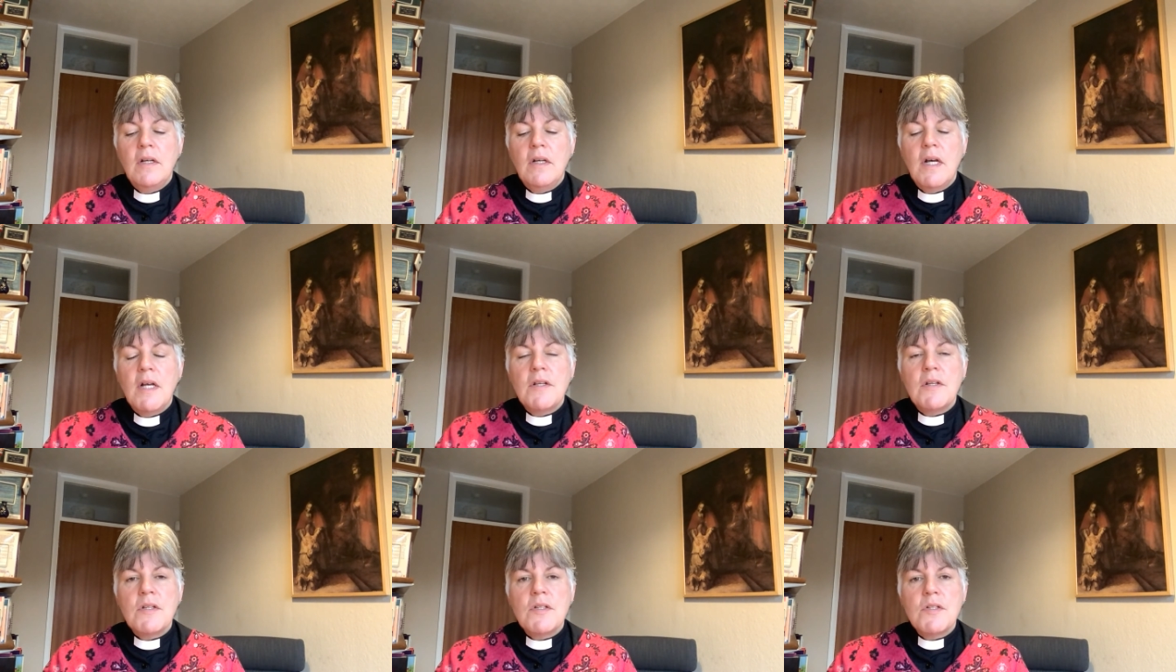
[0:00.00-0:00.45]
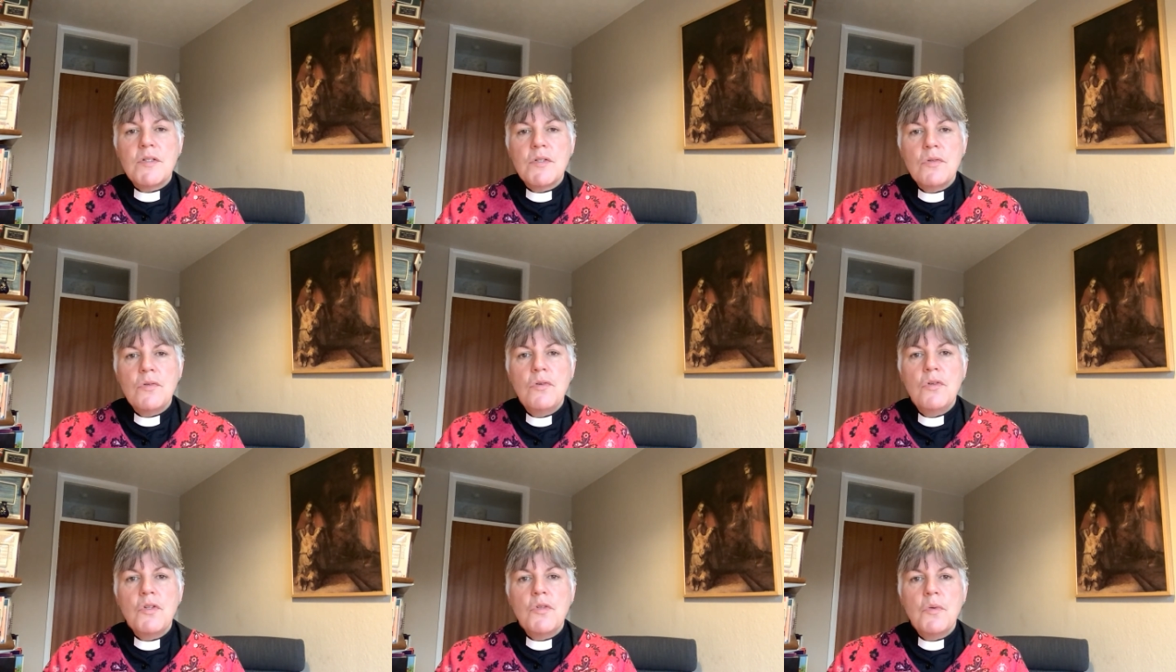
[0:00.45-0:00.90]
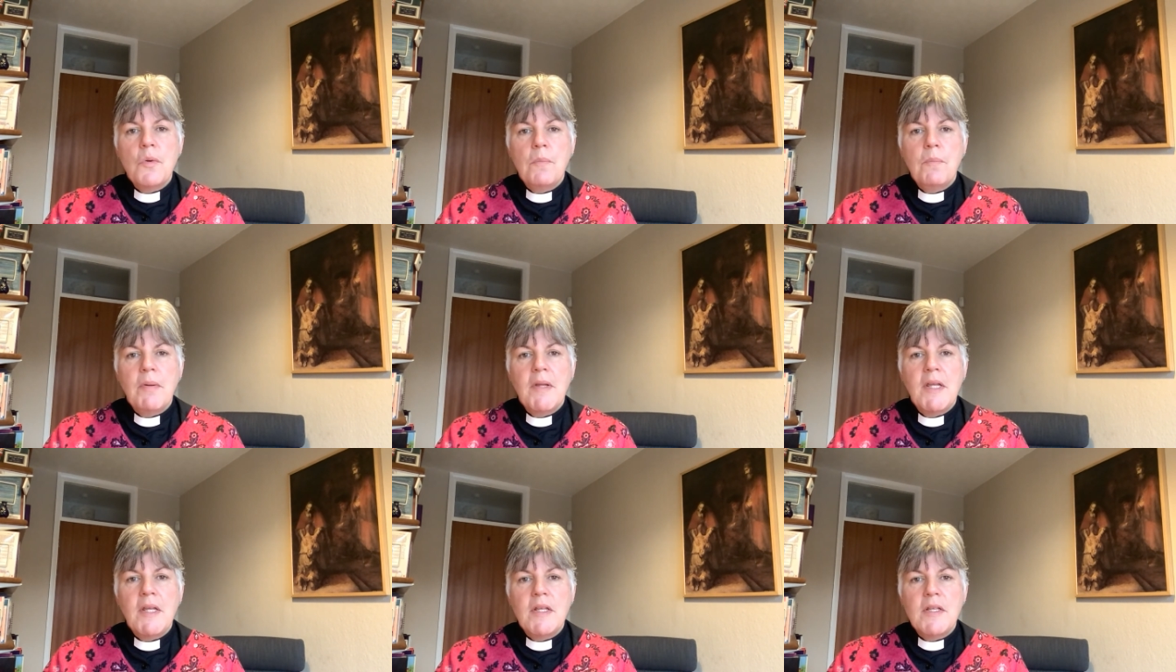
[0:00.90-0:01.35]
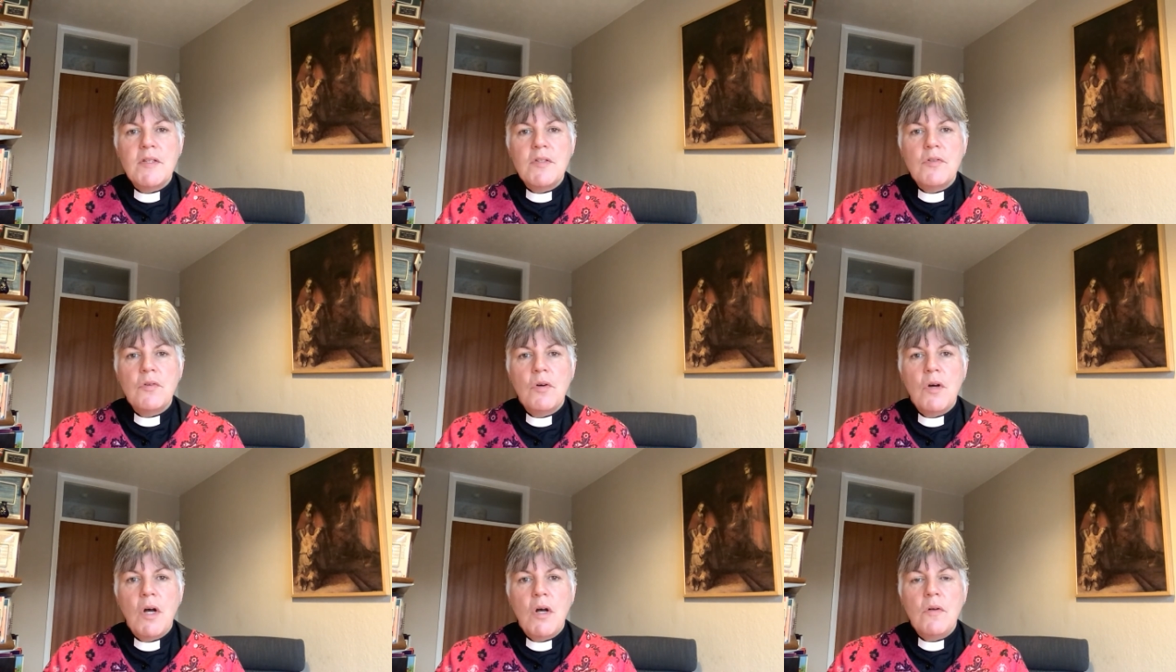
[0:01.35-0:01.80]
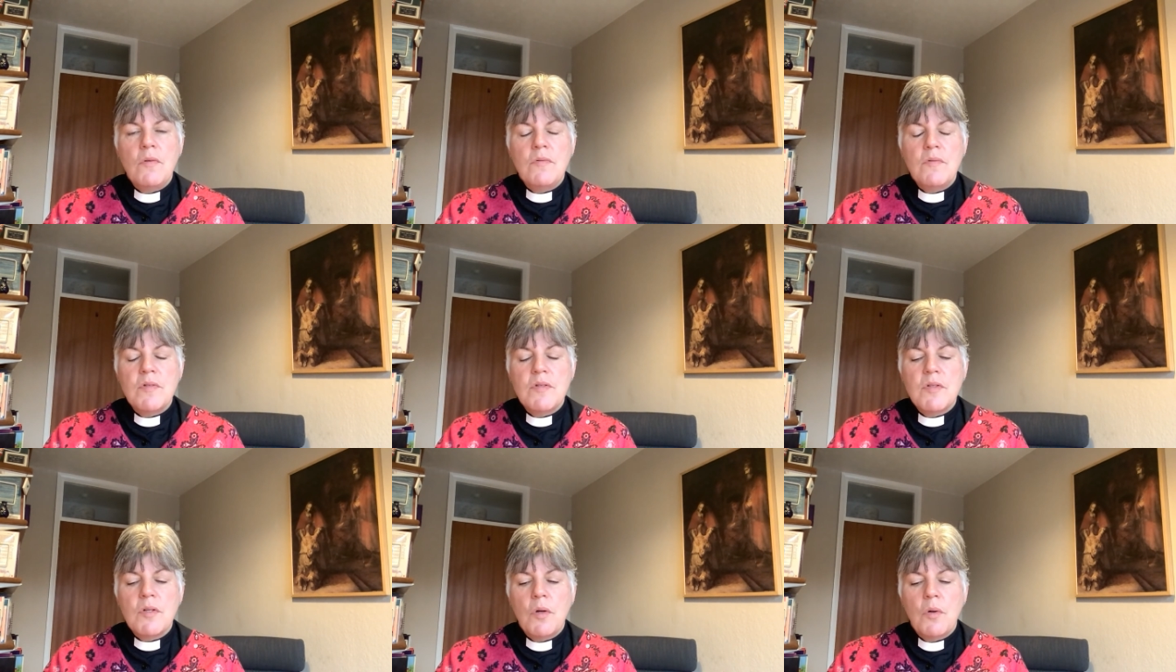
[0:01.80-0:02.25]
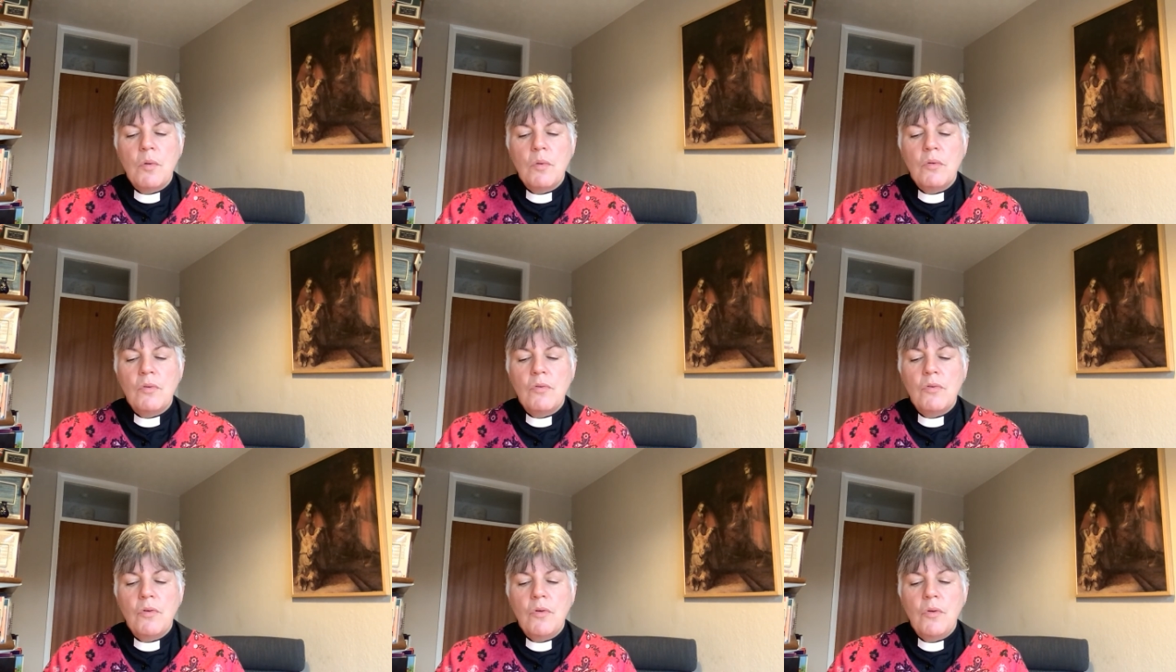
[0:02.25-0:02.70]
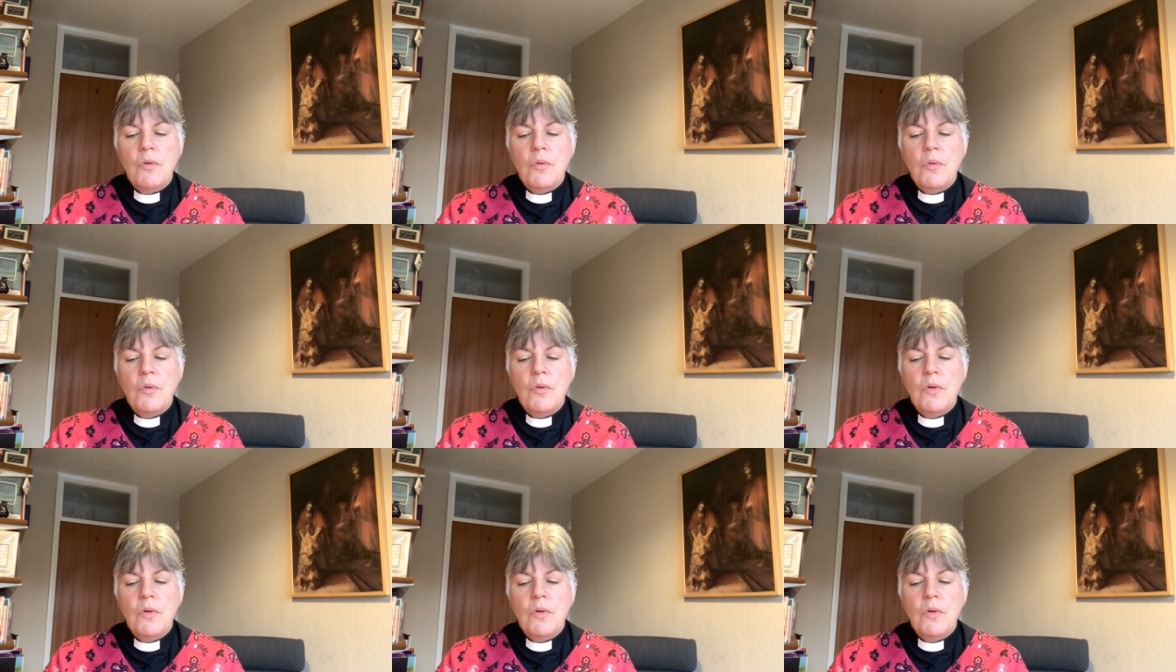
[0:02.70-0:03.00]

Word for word: and a sword will pierce your own soul too.